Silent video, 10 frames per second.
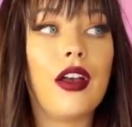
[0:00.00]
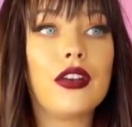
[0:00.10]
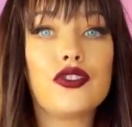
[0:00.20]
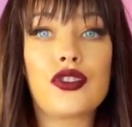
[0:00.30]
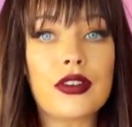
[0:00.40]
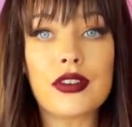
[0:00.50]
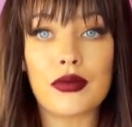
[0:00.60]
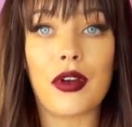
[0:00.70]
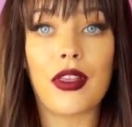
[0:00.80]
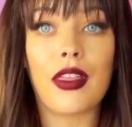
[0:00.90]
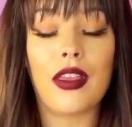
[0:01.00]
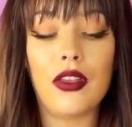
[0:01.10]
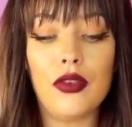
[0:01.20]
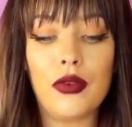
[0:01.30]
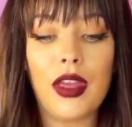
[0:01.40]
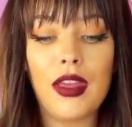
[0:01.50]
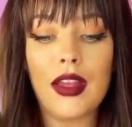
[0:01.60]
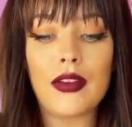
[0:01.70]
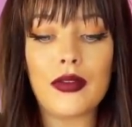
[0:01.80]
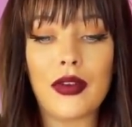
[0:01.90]
trustworthy. You
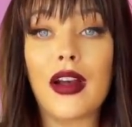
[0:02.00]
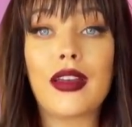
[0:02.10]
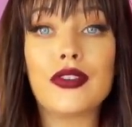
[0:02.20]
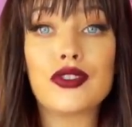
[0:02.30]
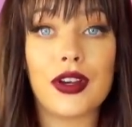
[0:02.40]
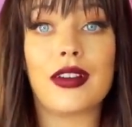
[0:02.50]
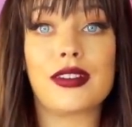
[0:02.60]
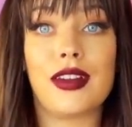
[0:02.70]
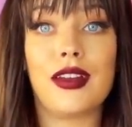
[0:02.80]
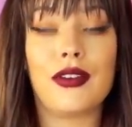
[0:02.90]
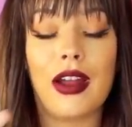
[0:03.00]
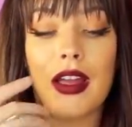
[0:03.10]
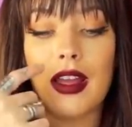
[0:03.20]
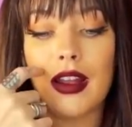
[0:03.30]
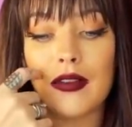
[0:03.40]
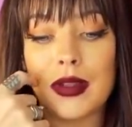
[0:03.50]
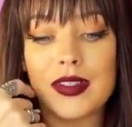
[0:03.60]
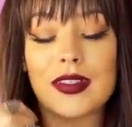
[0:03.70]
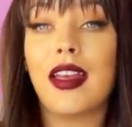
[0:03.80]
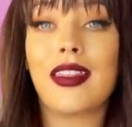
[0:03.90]
can't fucking trust it, right? And I've been
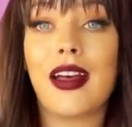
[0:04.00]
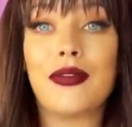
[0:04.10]
saying that